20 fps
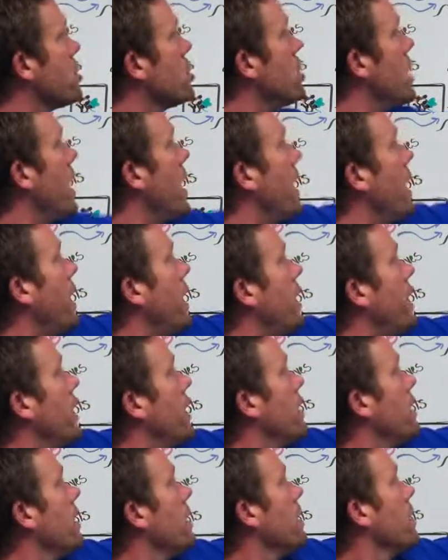the
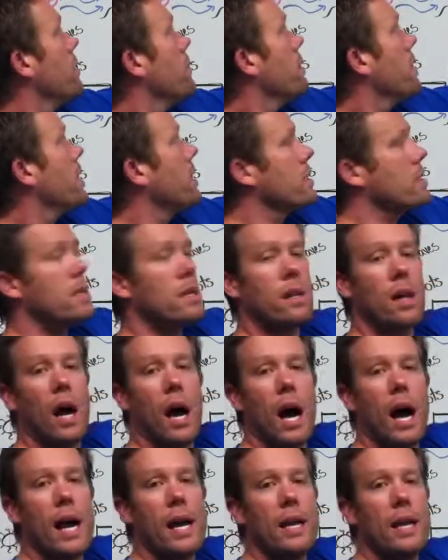shade, because of the
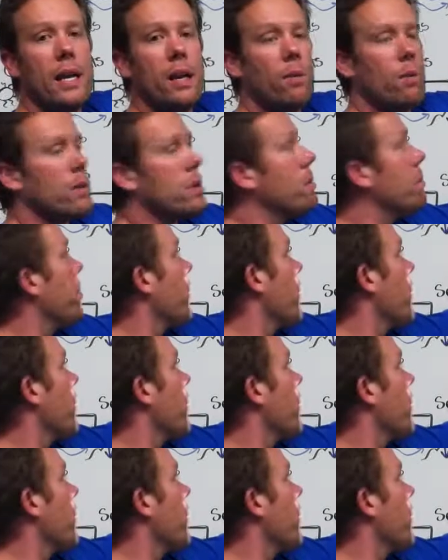hiding with the